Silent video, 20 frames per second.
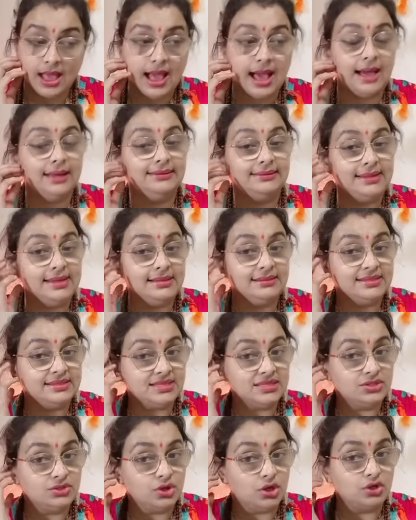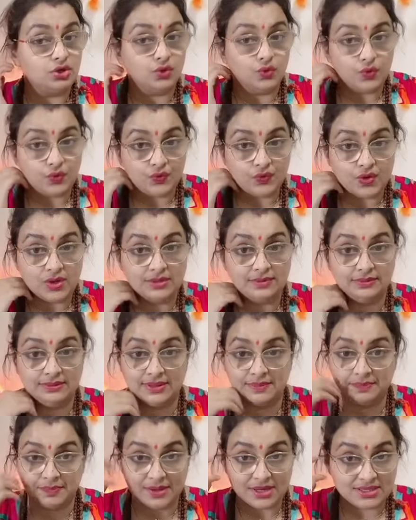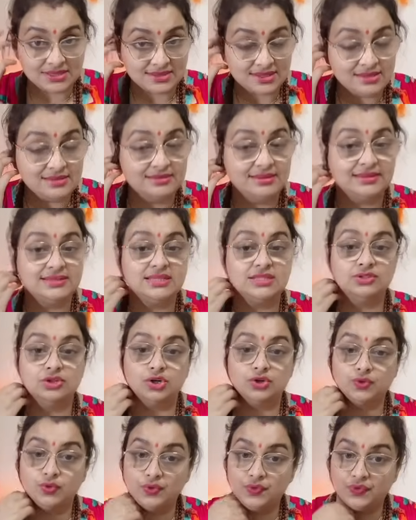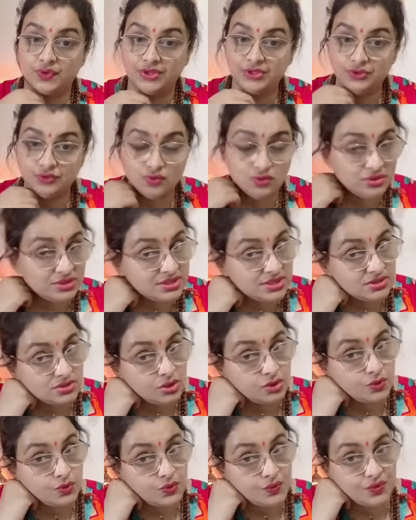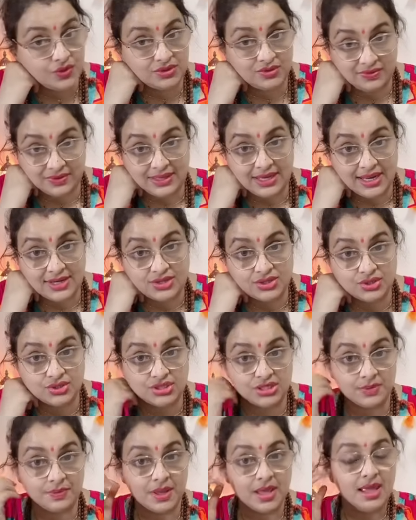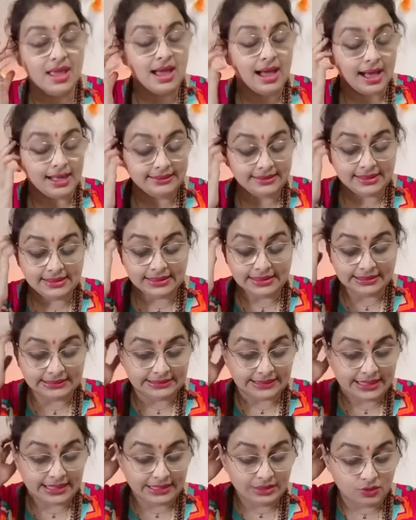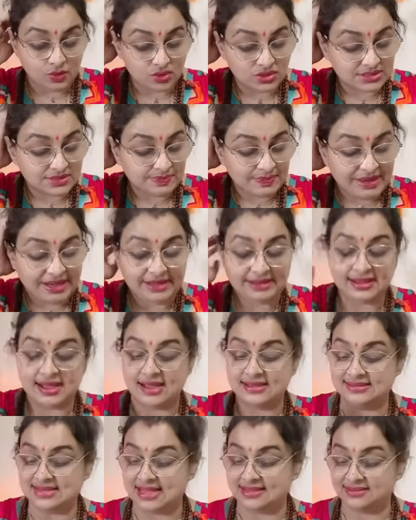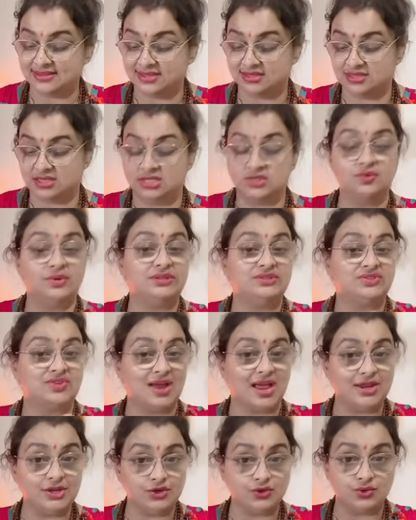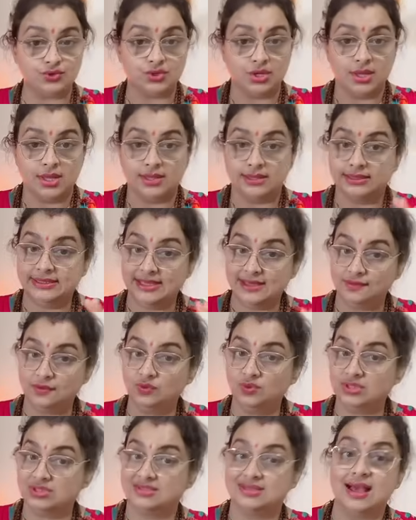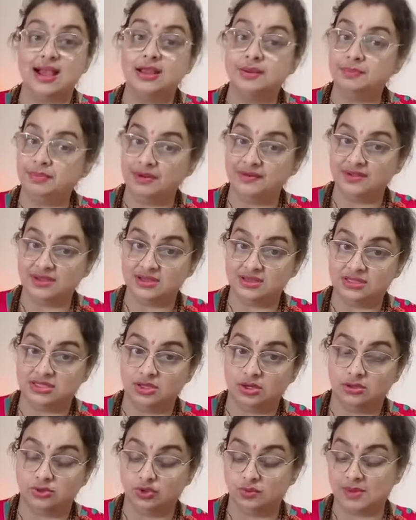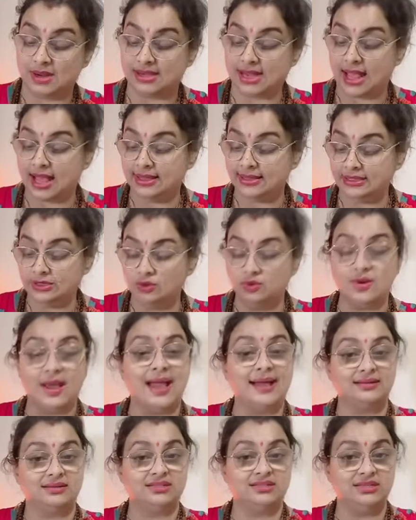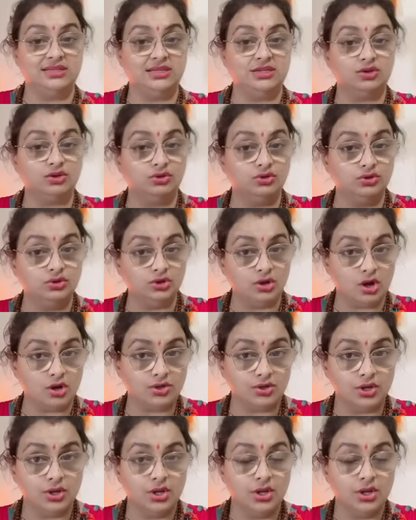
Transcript: i think this is not good for the person this is not good for you this is not good for the relationship i think the, your spirit guides ancestors were try to give you the sign previously also but uh, you actually could not